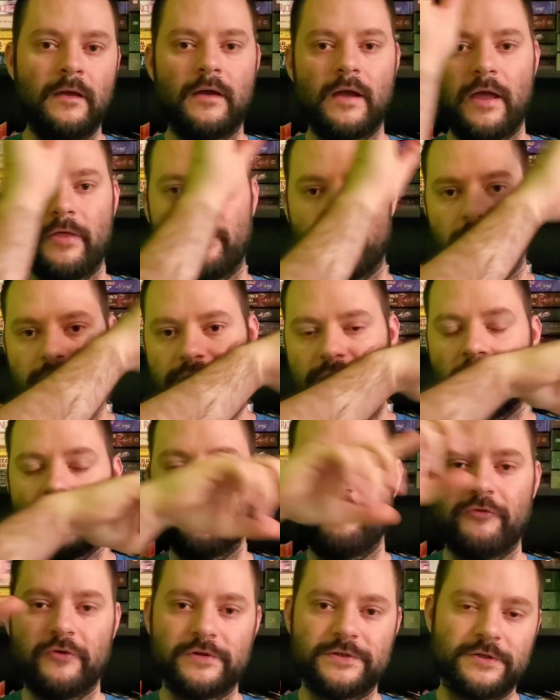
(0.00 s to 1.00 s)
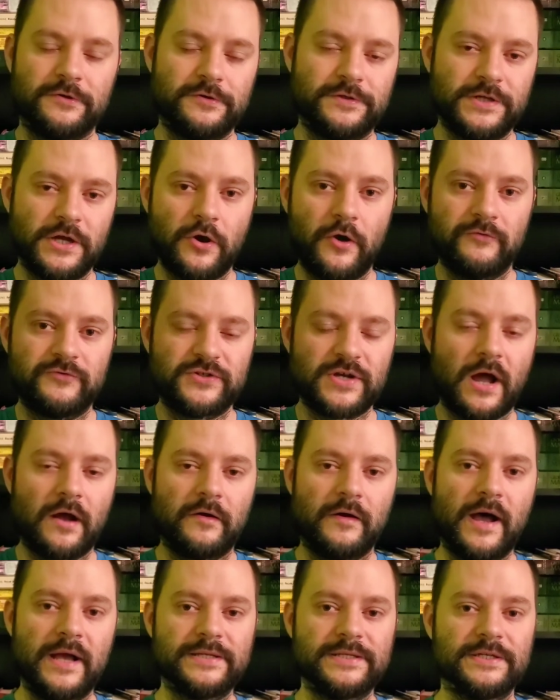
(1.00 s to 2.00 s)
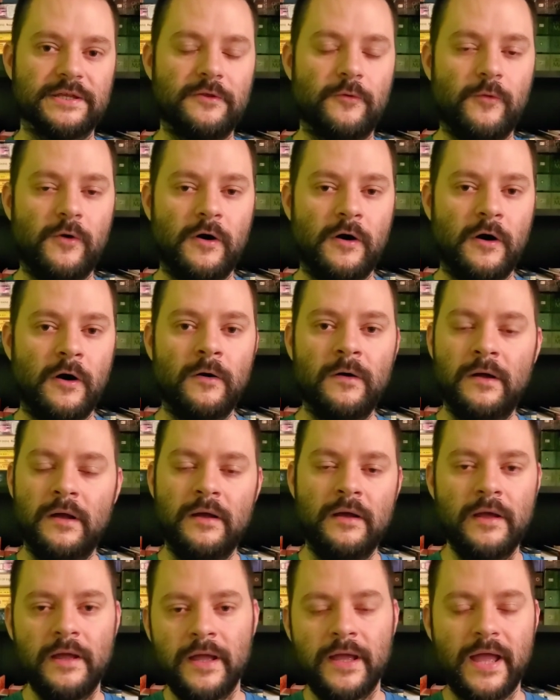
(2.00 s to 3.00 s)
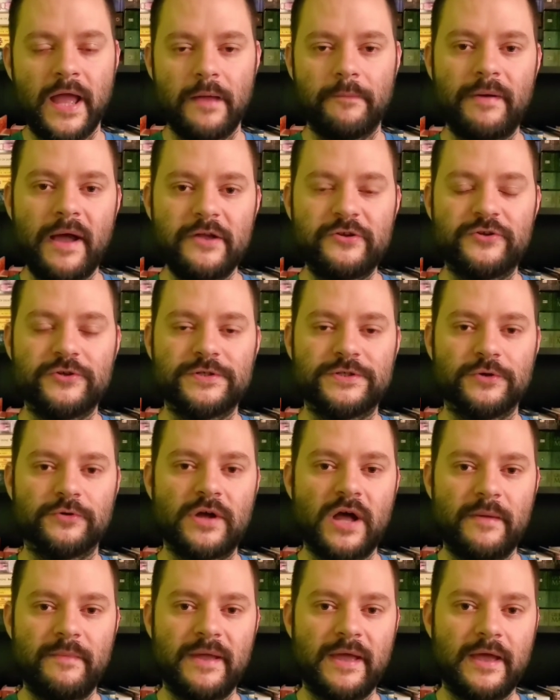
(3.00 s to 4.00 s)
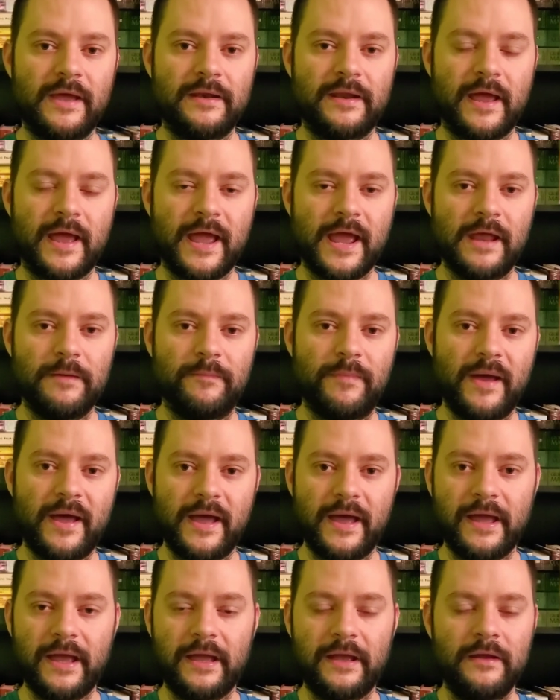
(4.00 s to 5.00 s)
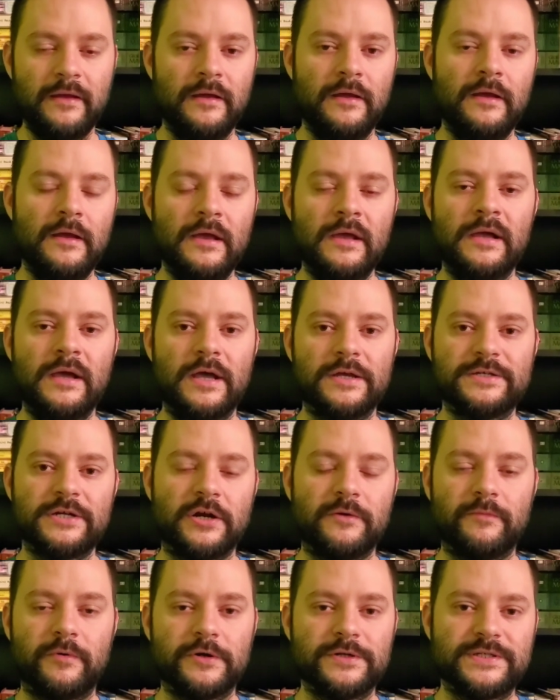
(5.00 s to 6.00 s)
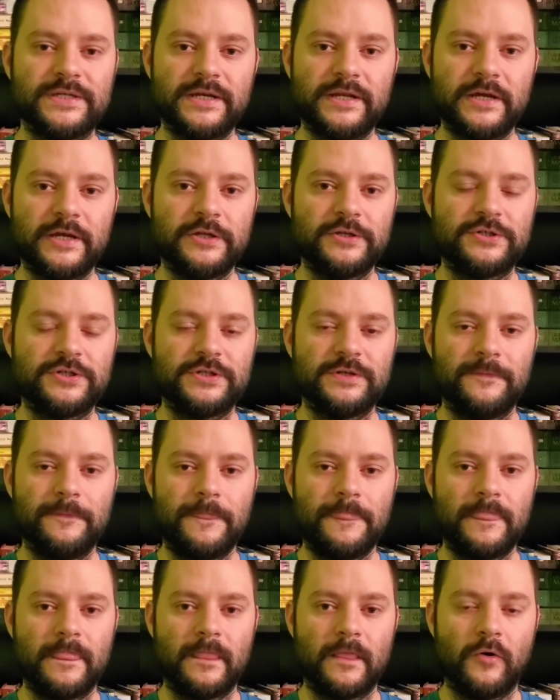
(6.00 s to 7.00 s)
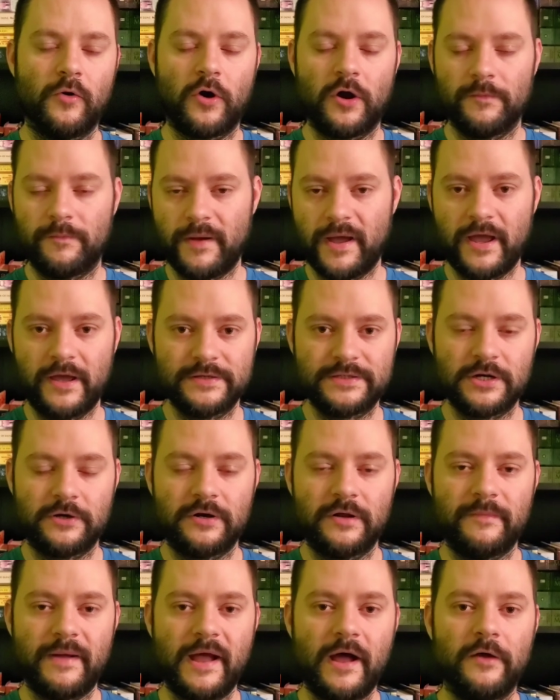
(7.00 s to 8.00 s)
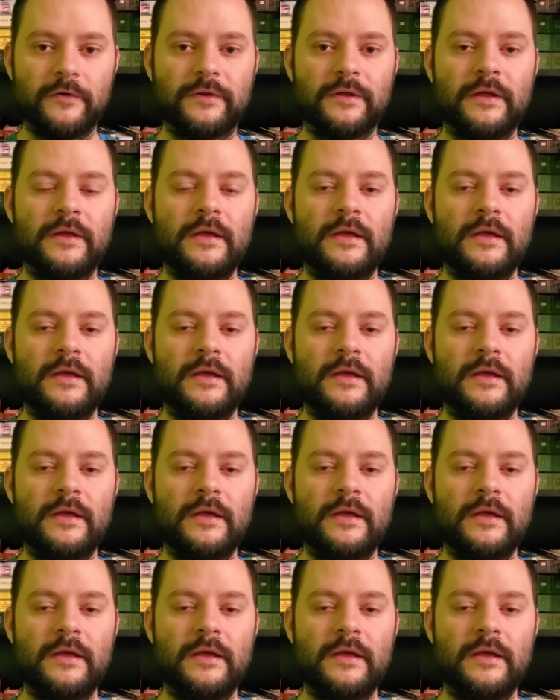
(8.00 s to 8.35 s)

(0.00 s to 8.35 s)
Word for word: and there's hundreds or so of shot glasses on the wall and patrons will come in and pay a certain percentage or pay a certain amount